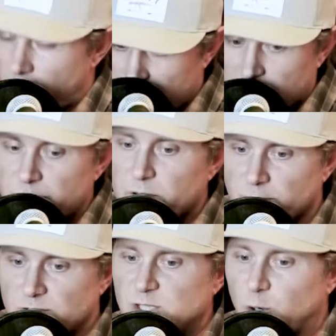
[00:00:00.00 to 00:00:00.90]
Mm-hmm.
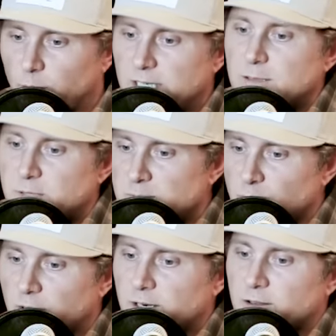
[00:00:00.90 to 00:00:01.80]
There's going to be
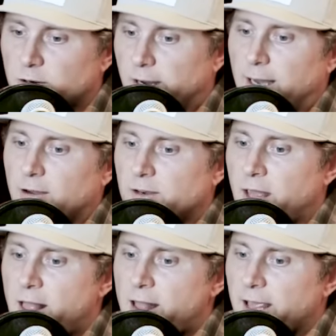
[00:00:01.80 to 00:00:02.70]
blood on the ground,
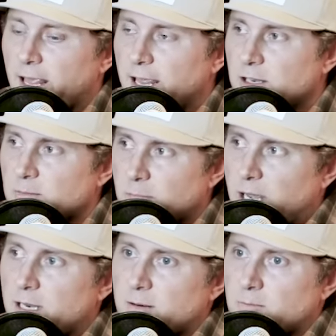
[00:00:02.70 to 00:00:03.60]
and you
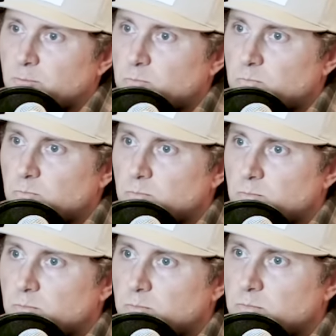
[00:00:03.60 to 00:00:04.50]
might
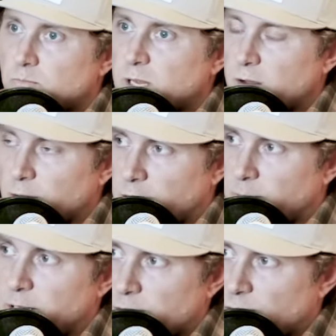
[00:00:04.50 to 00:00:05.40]
be a little
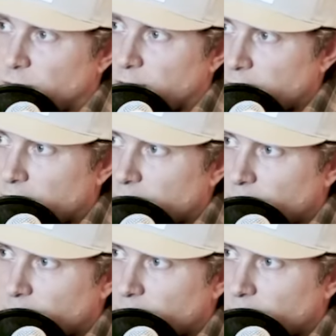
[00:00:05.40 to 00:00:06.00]
bit drunk